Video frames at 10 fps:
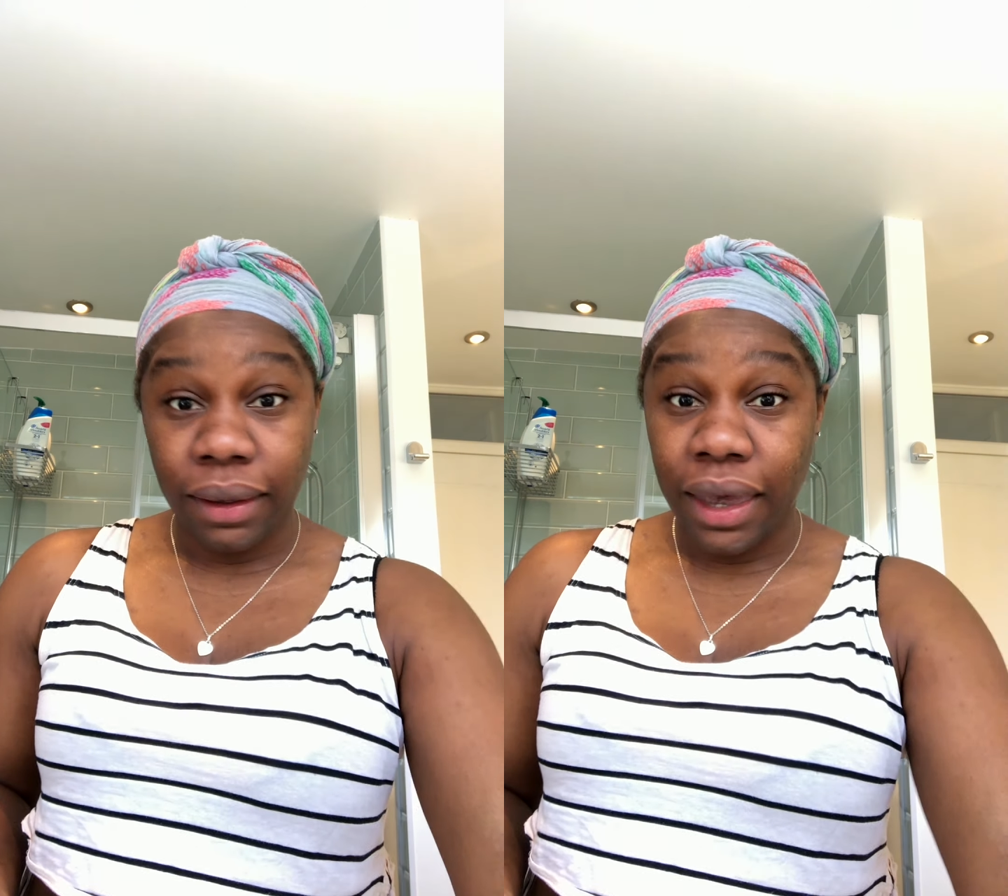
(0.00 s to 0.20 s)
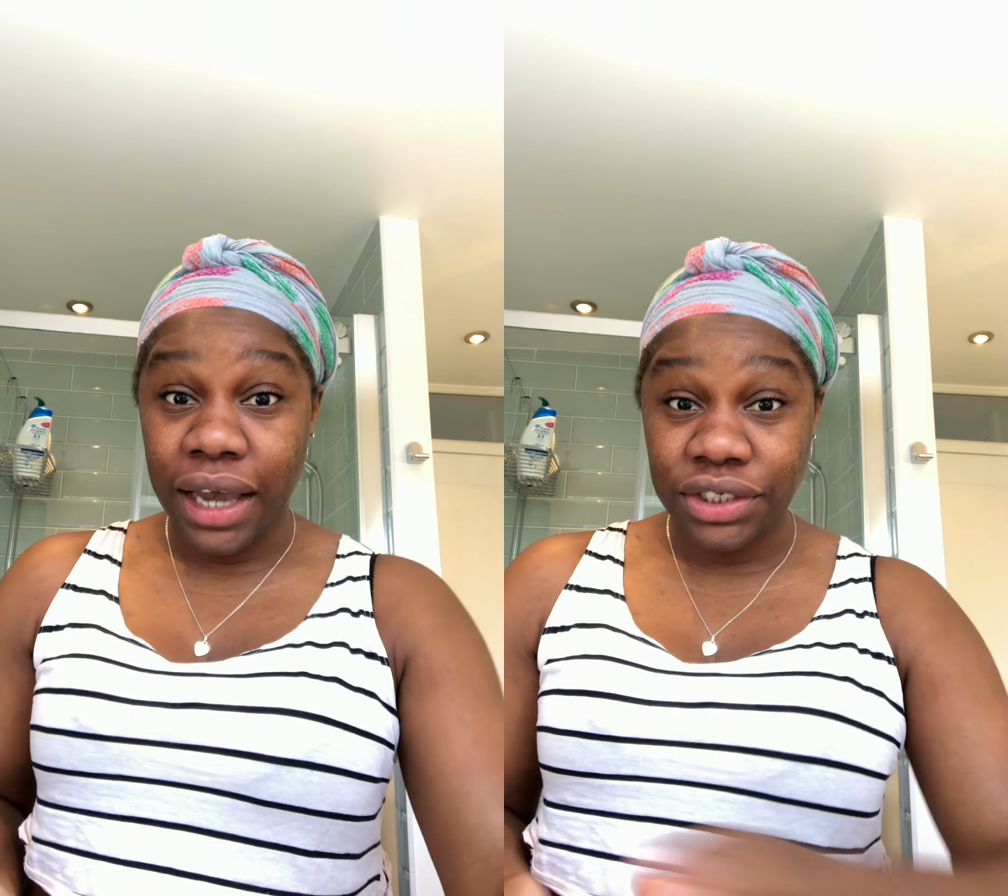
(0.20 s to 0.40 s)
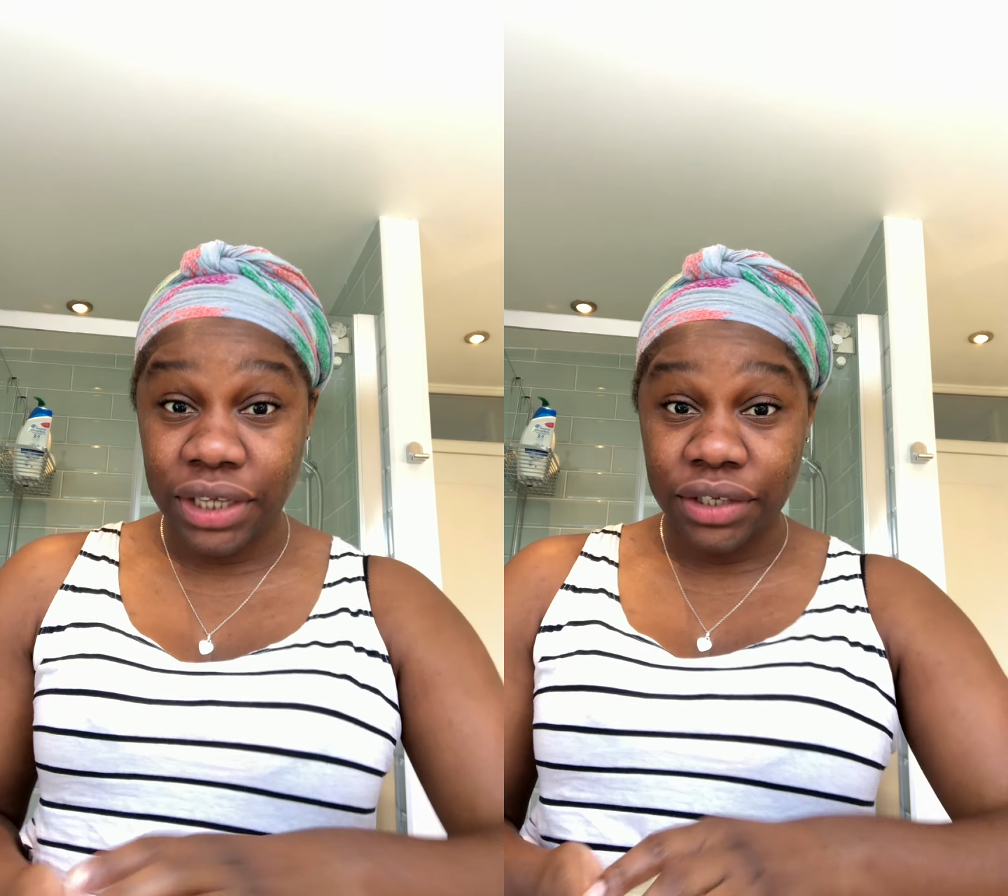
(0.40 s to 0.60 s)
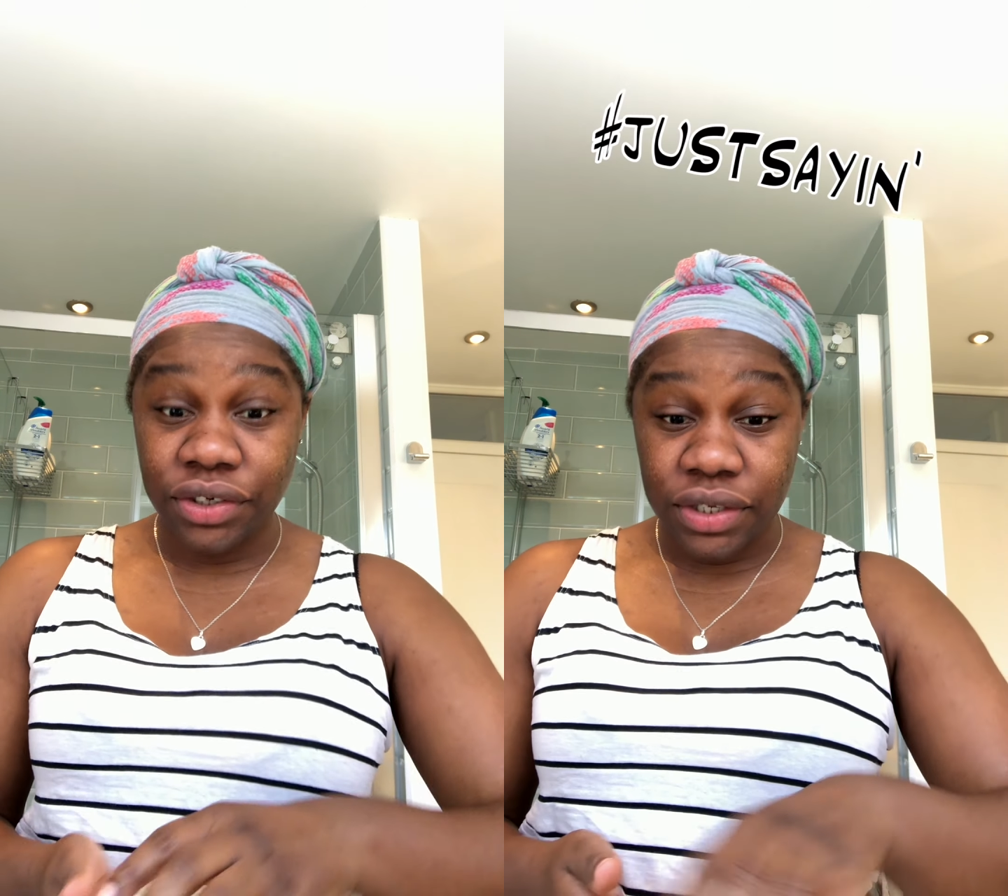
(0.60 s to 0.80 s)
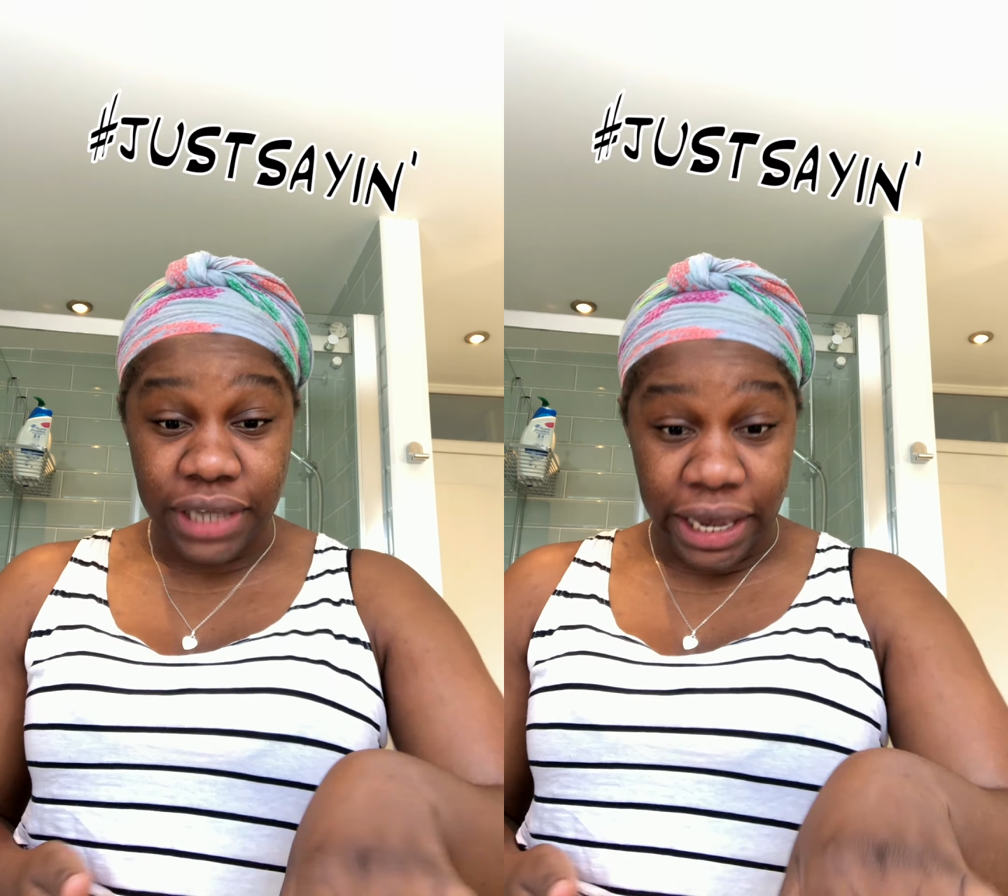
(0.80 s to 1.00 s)
Hashtag
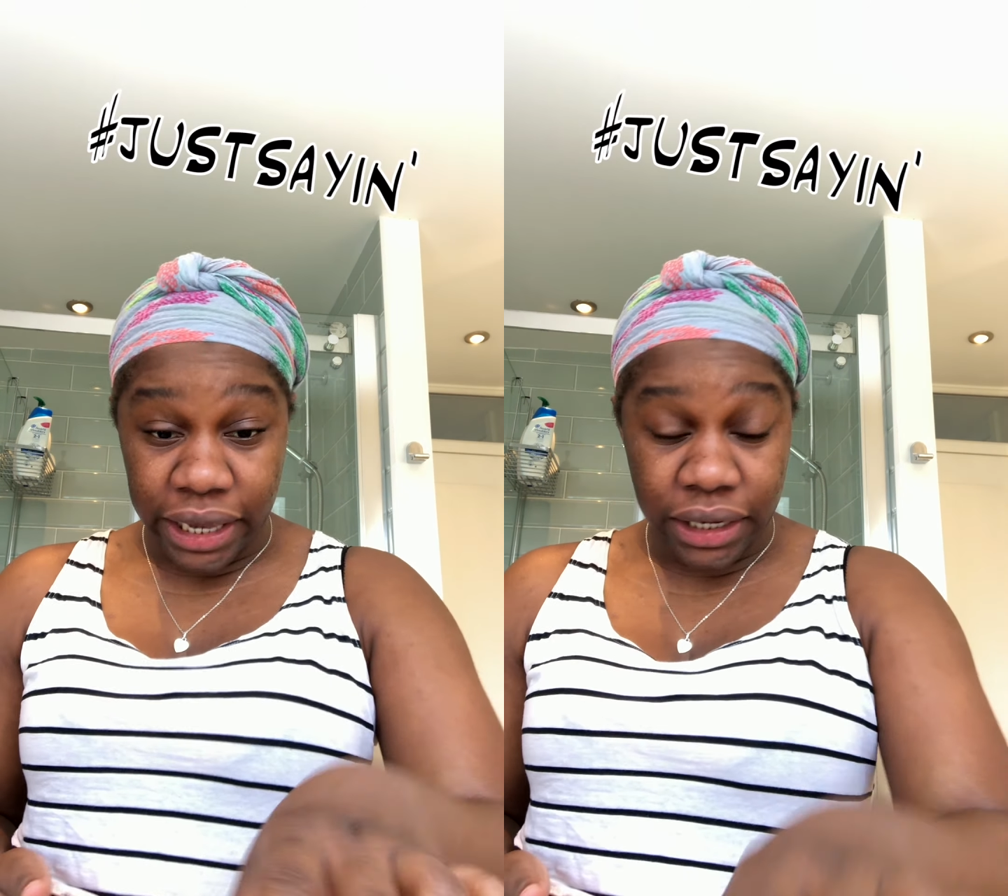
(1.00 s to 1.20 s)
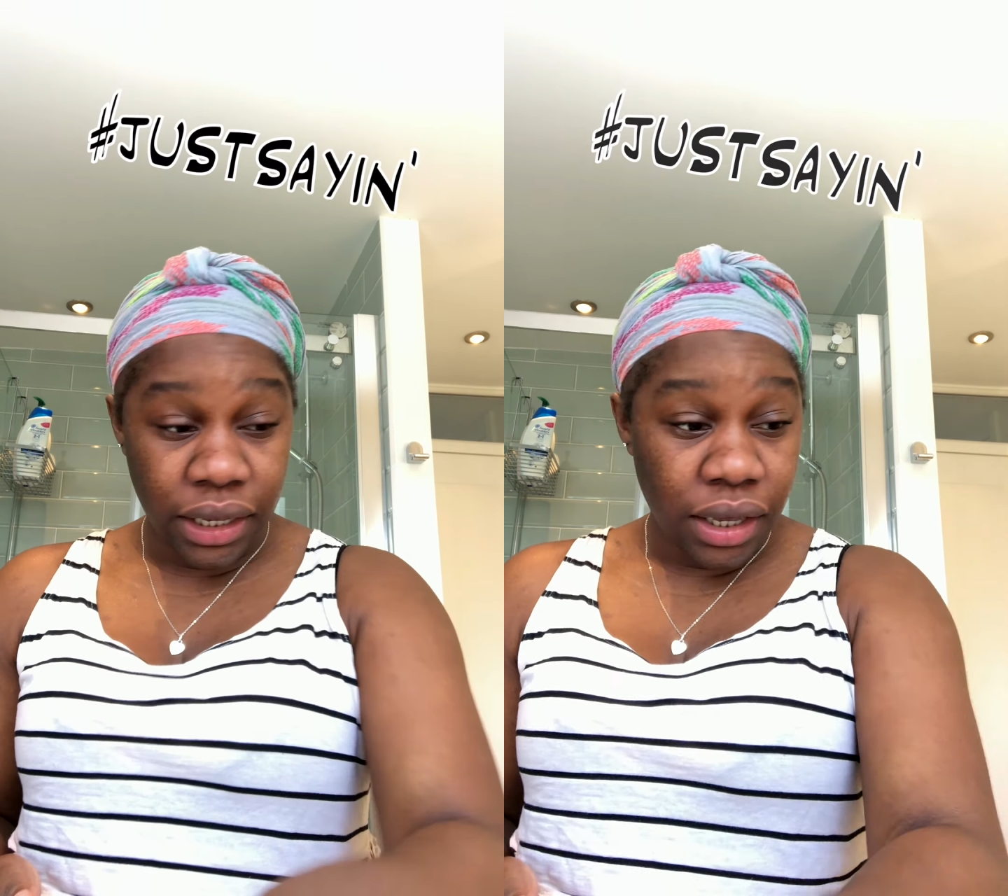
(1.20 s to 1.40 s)
just saying.